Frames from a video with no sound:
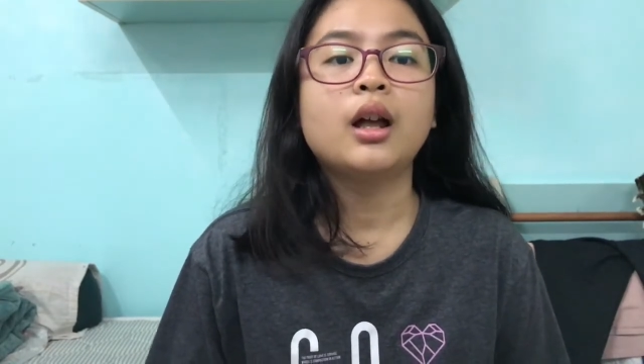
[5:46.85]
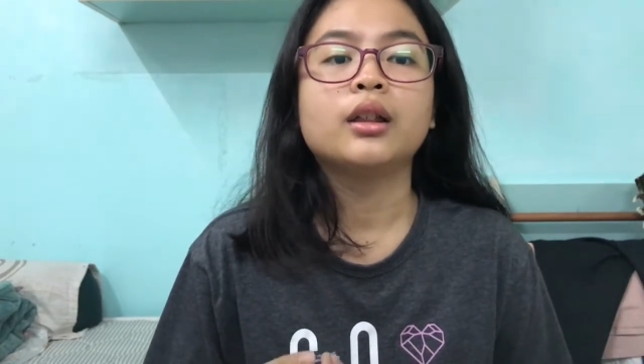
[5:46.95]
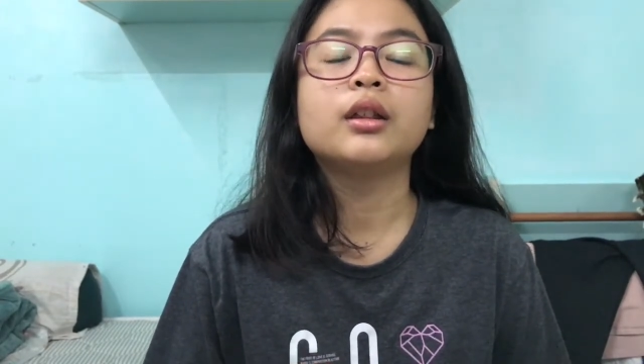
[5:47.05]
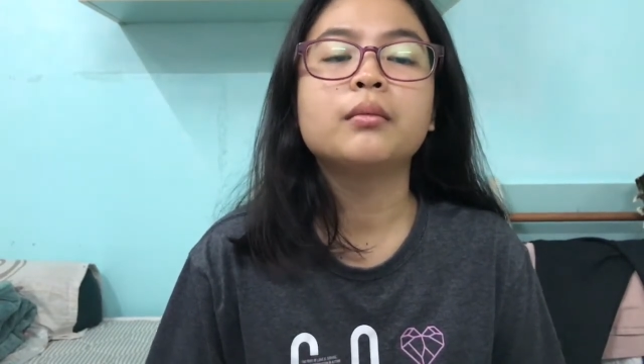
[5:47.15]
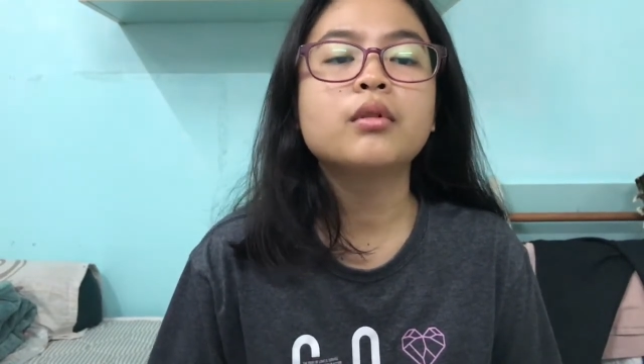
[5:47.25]

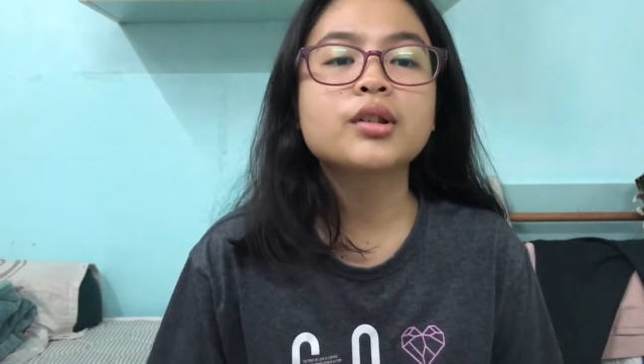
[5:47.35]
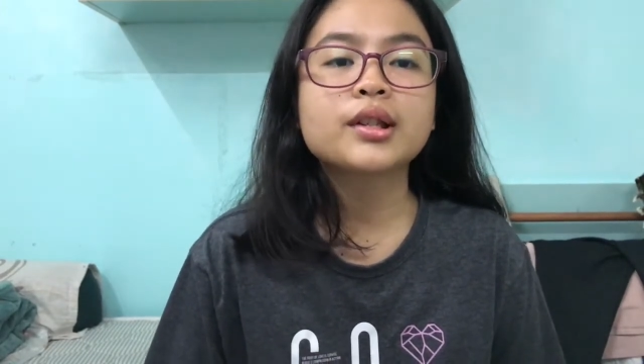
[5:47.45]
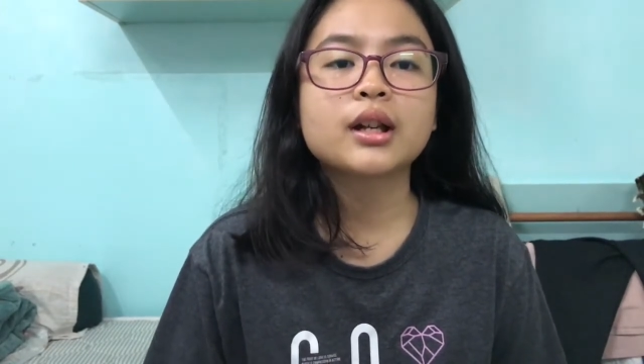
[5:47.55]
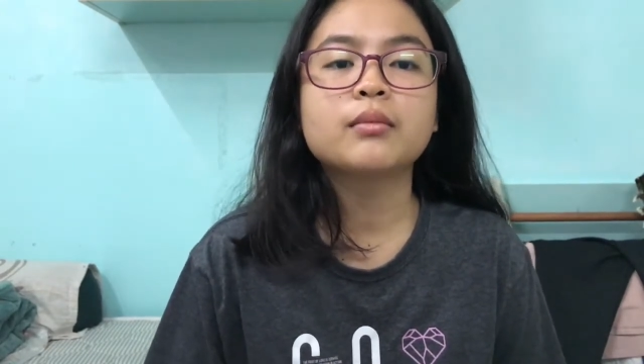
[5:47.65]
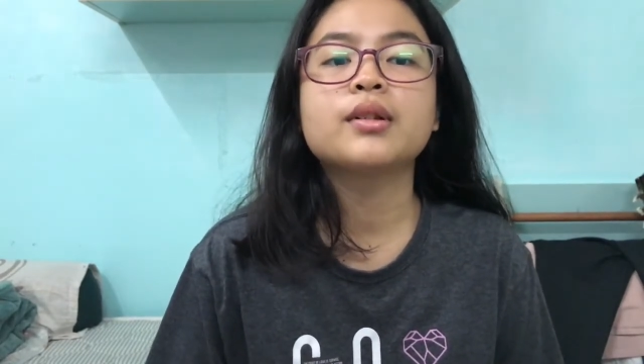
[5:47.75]
the most
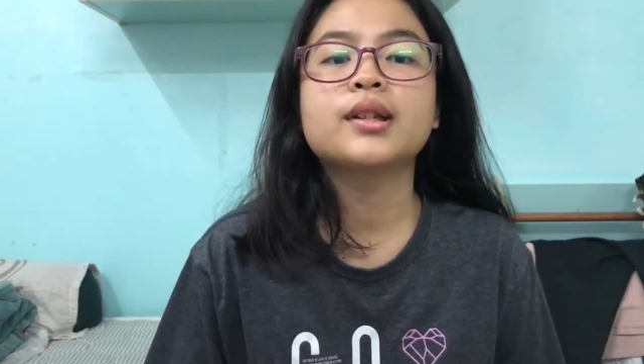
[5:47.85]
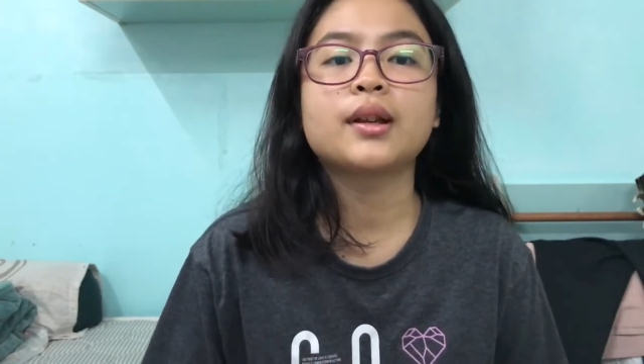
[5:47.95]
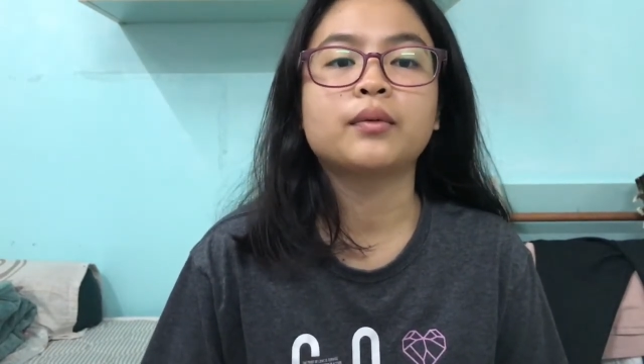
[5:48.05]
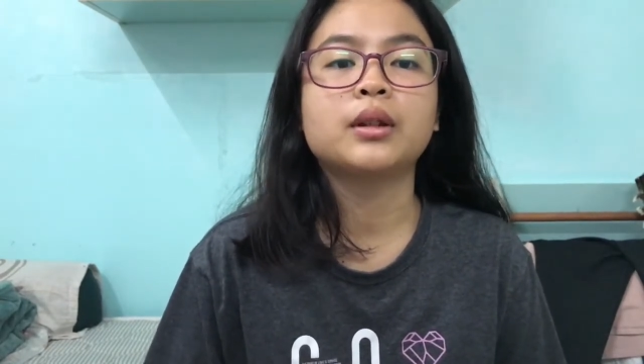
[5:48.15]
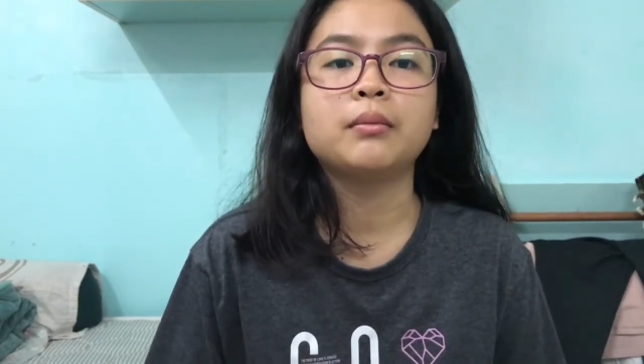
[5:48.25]
common
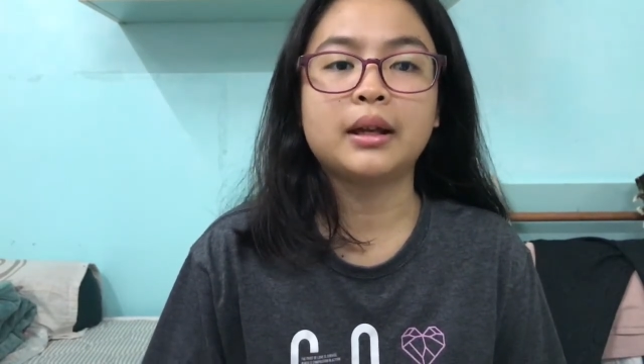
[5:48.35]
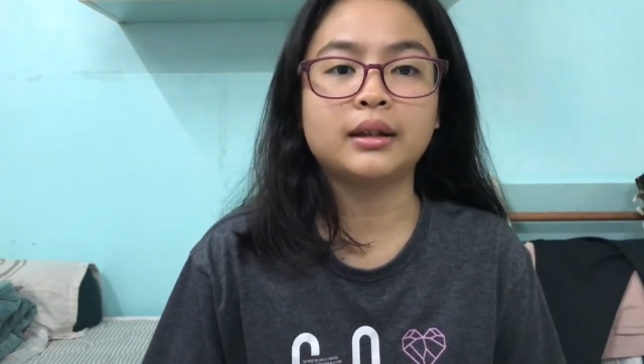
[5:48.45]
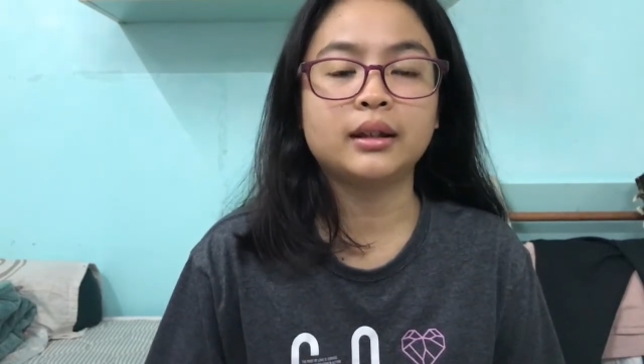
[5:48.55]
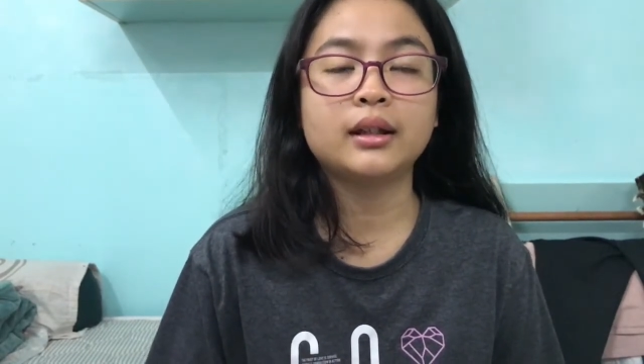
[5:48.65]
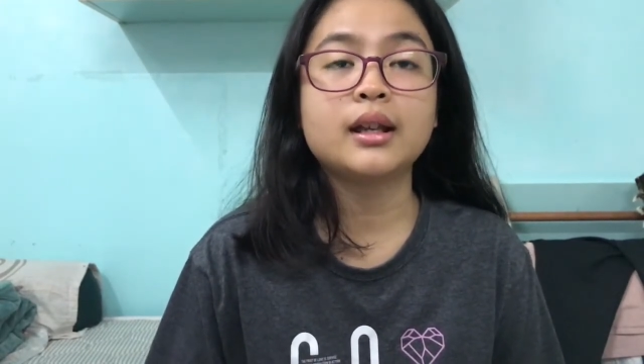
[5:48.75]
safety
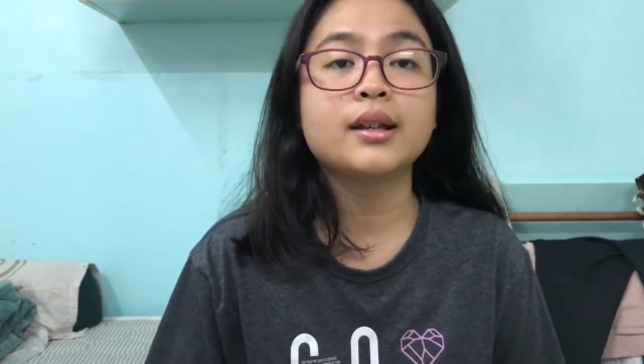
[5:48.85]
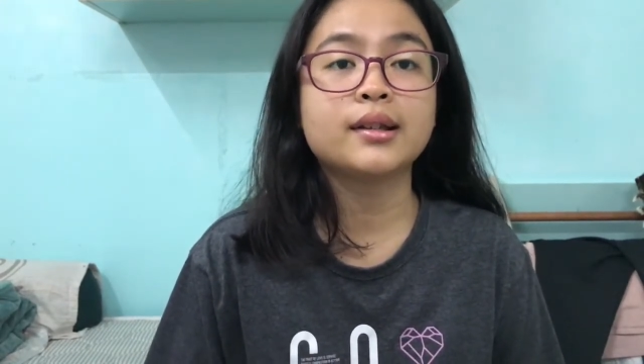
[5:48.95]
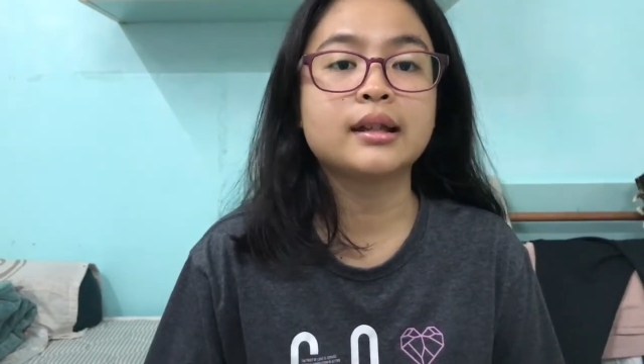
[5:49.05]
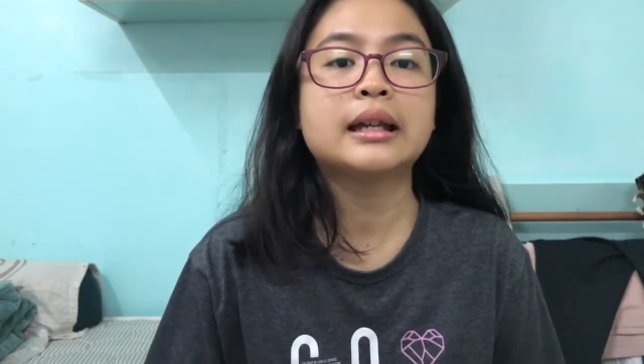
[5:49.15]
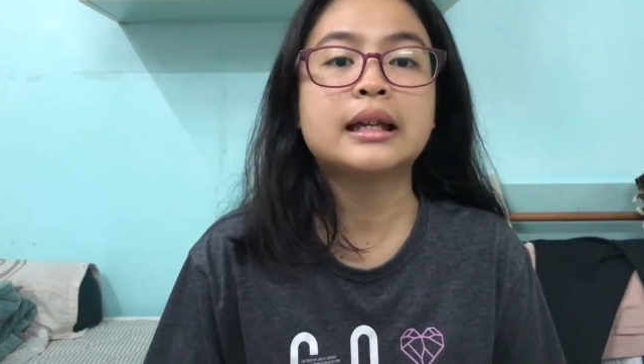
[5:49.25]
method is
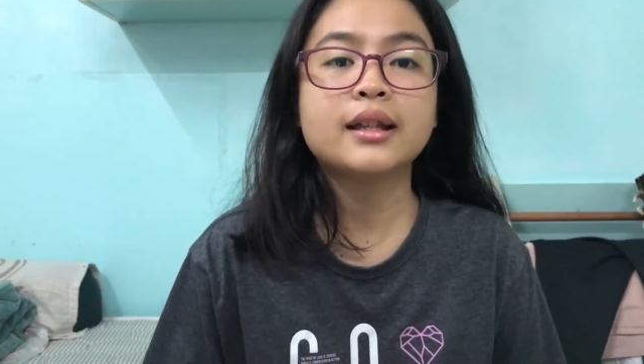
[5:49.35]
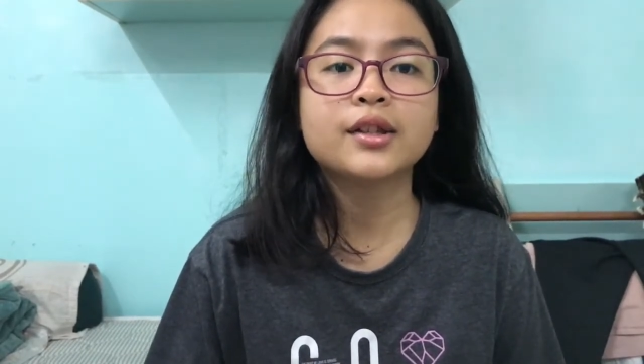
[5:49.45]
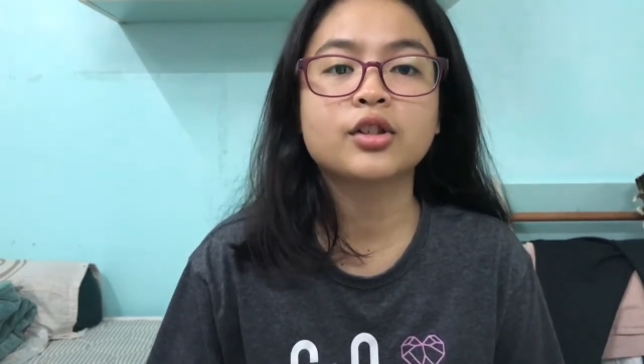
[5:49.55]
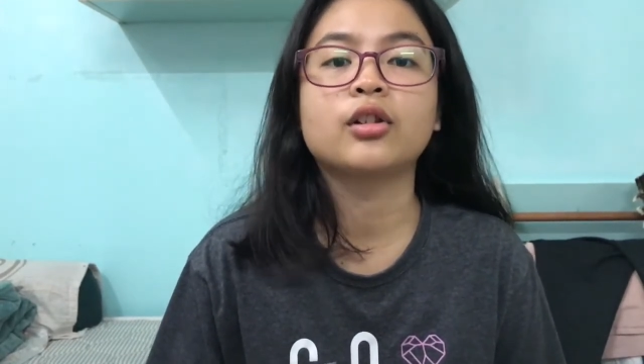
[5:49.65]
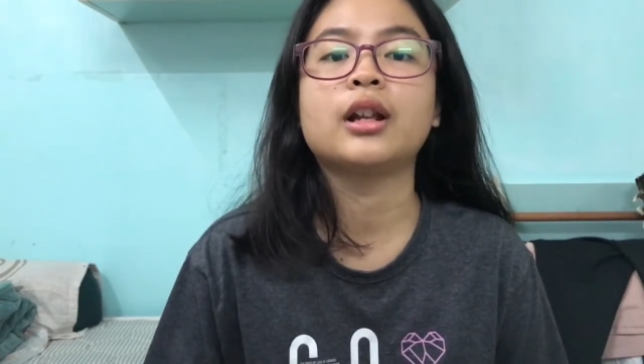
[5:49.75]
the
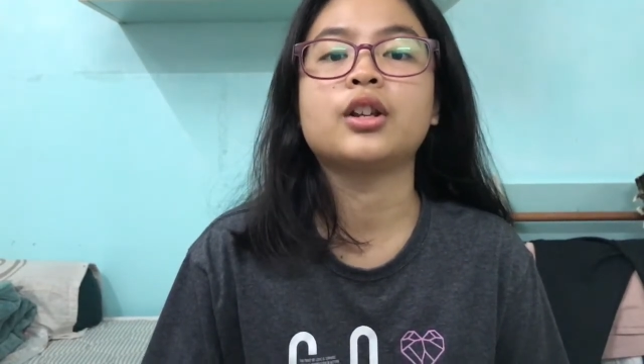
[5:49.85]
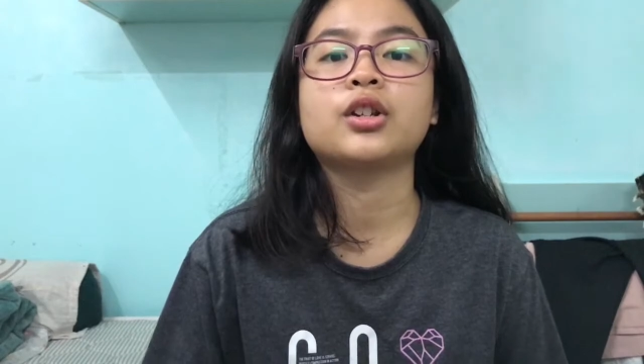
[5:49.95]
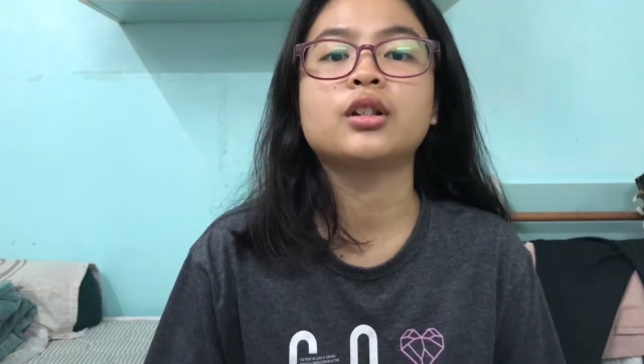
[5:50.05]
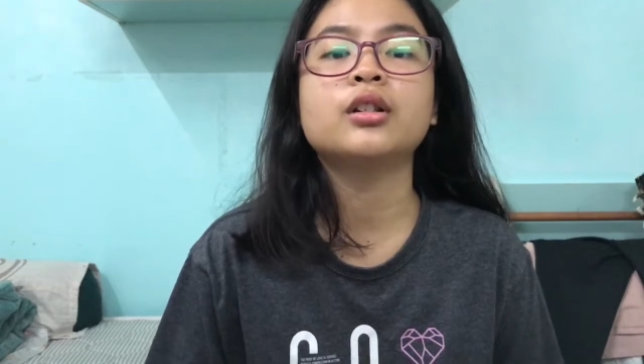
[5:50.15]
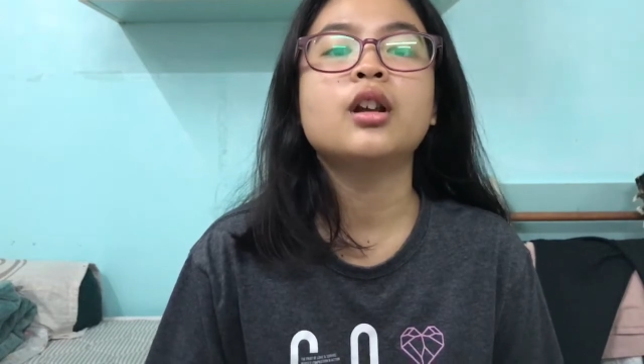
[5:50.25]
installation